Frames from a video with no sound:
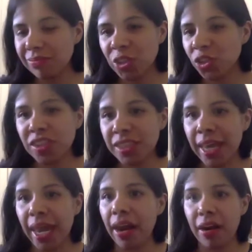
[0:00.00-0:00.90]
just
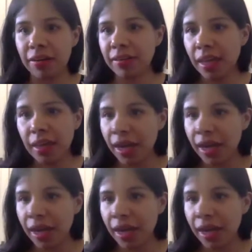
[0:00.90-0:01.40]
take